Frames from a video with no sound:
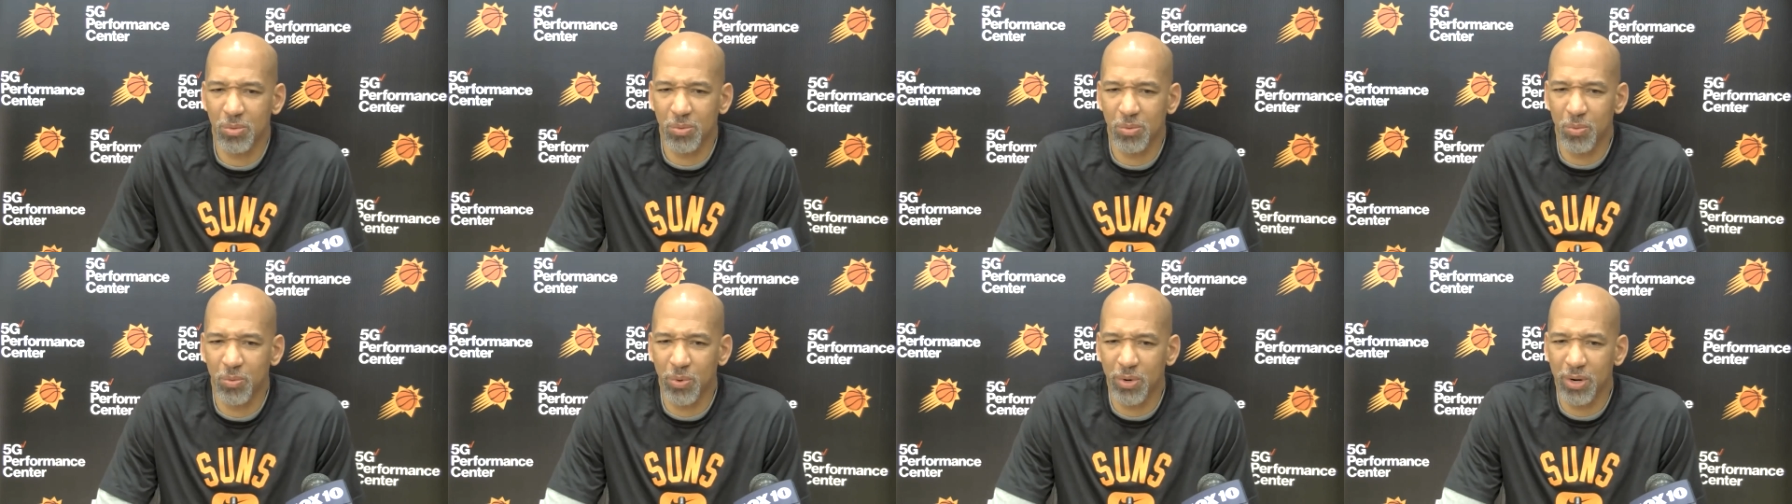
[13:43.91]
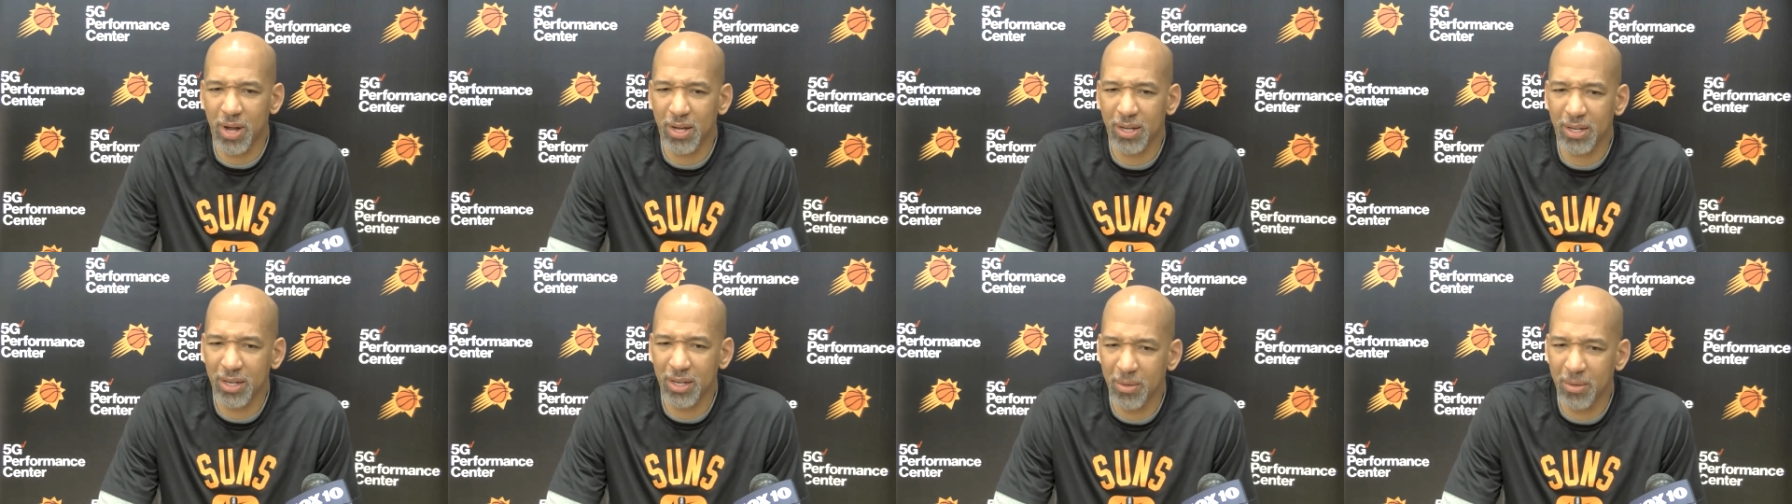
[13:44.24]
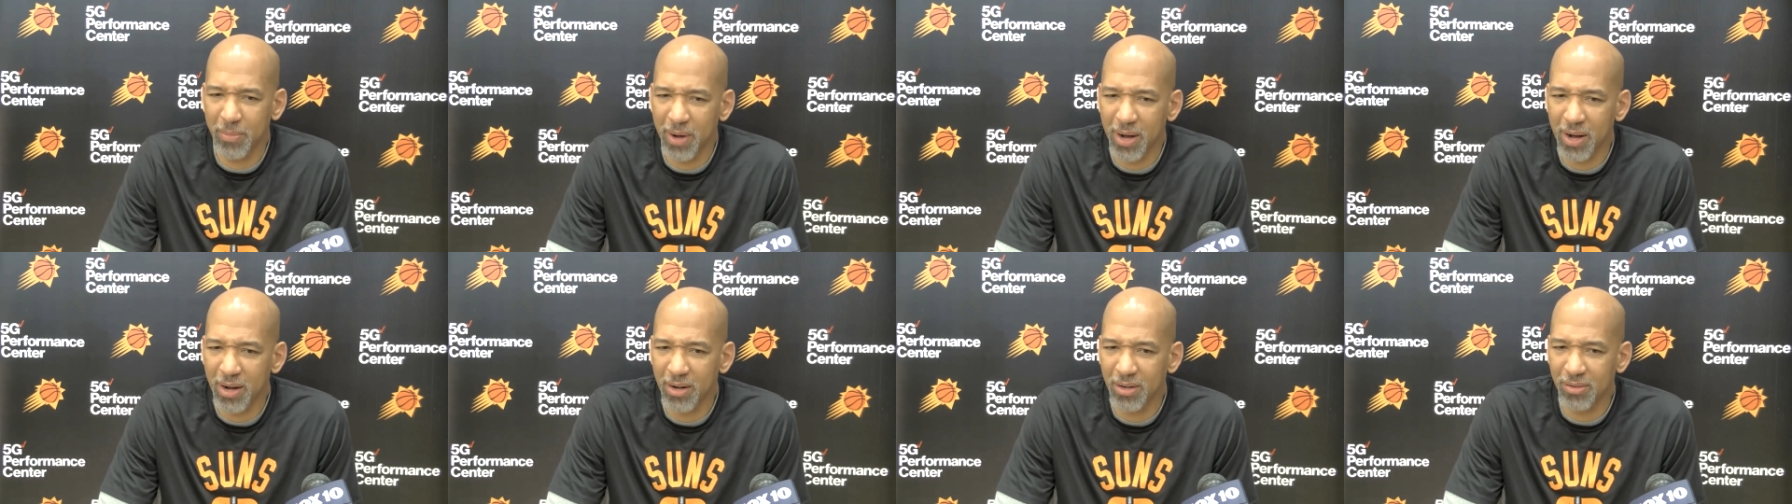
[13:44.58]
when I
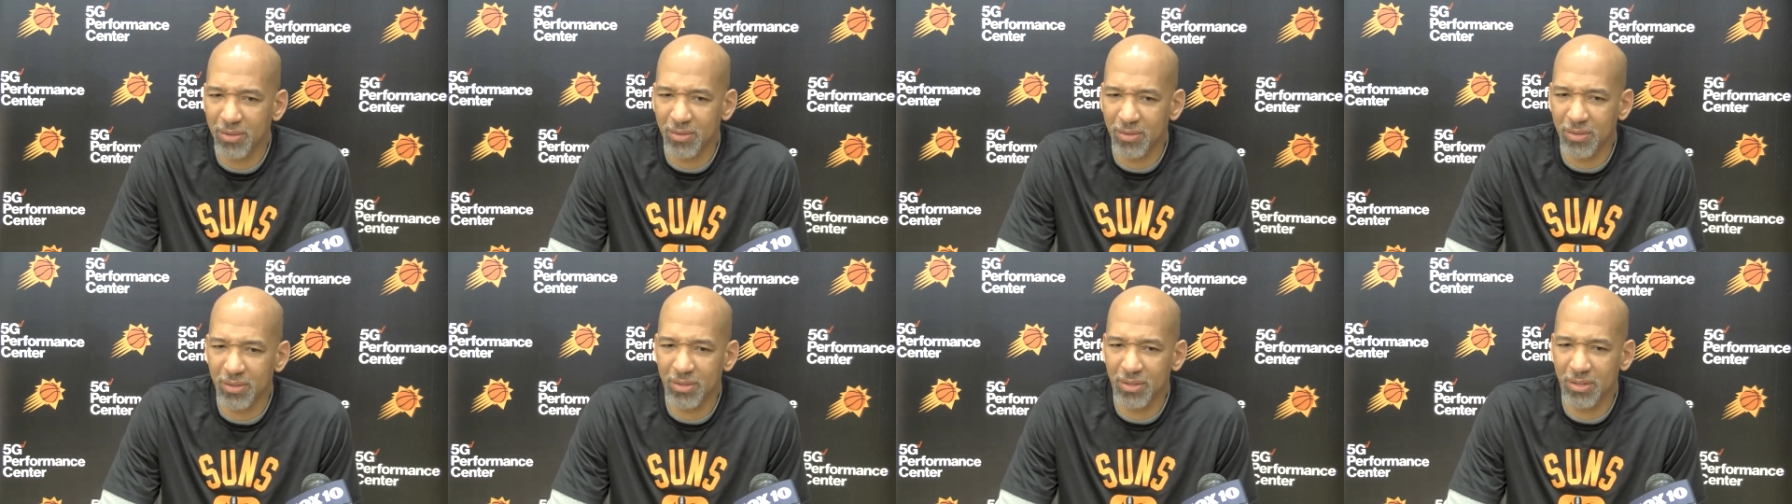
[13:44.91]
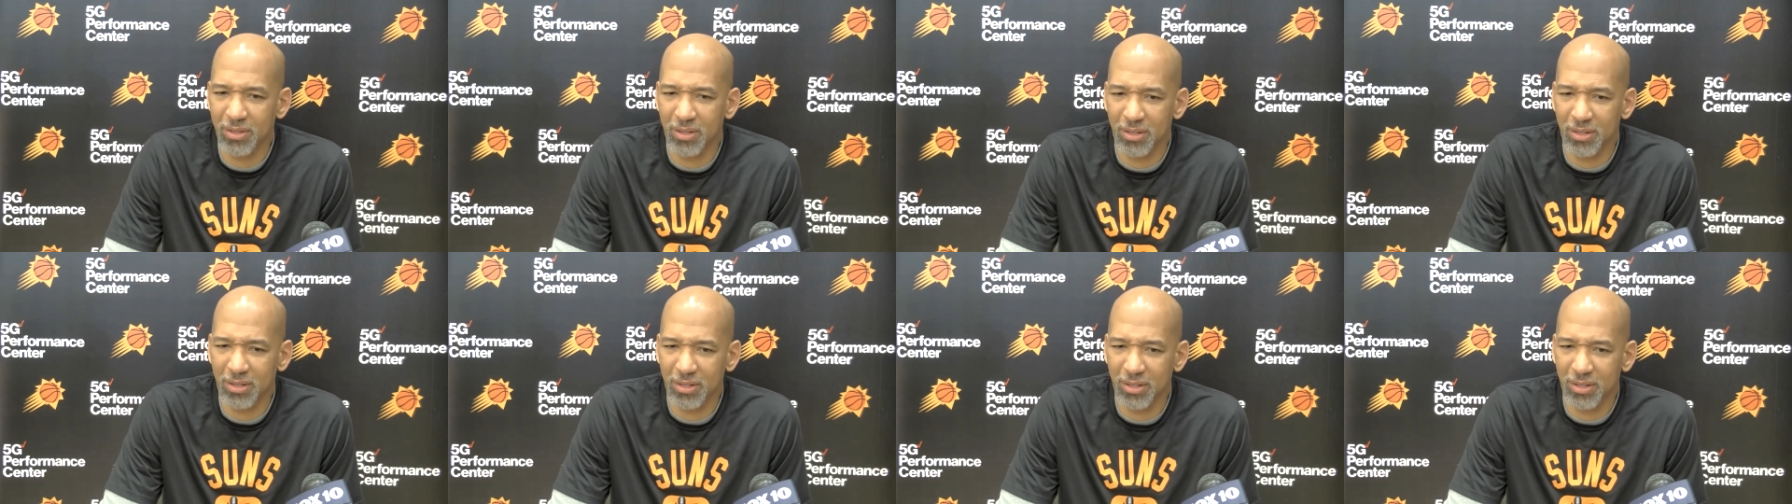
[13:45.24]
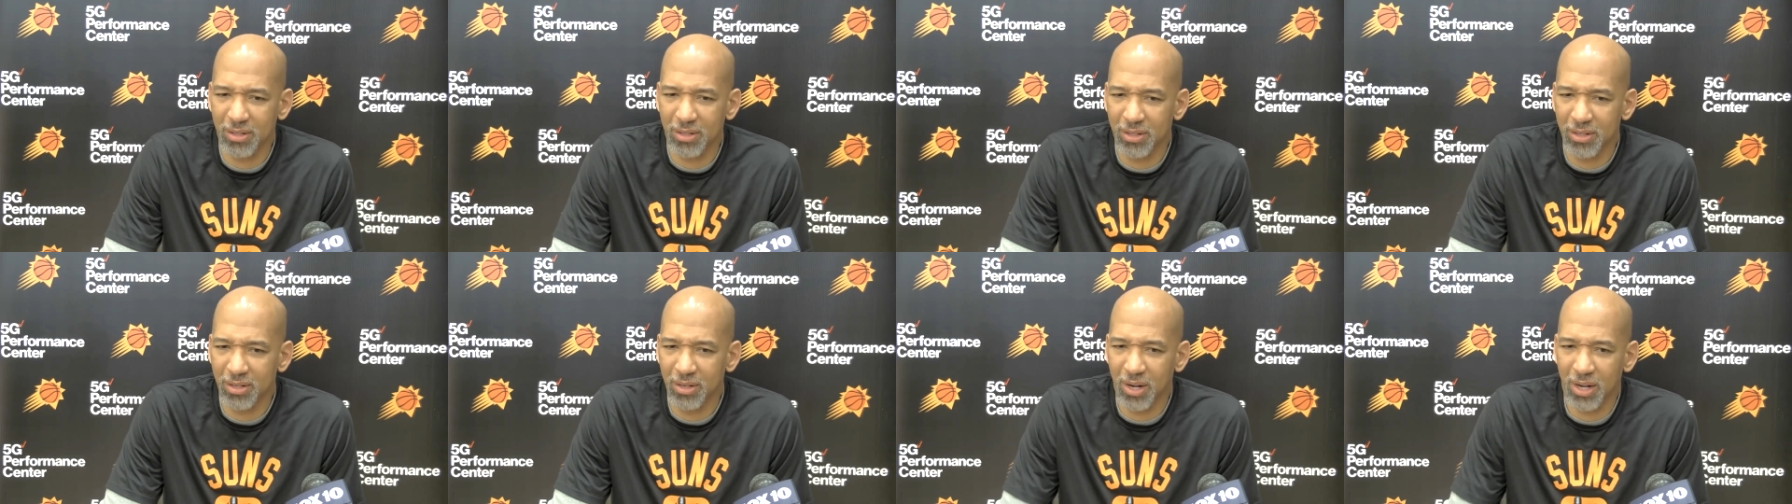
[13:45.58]
come out,
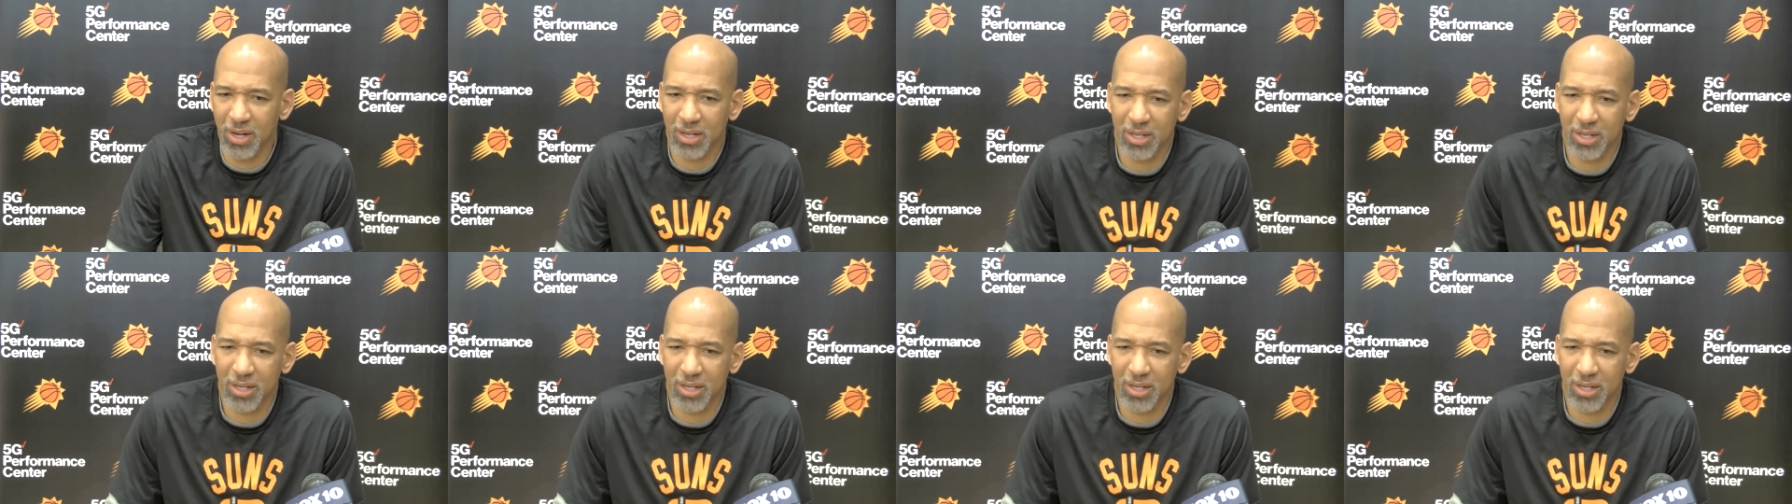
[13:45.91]
you know,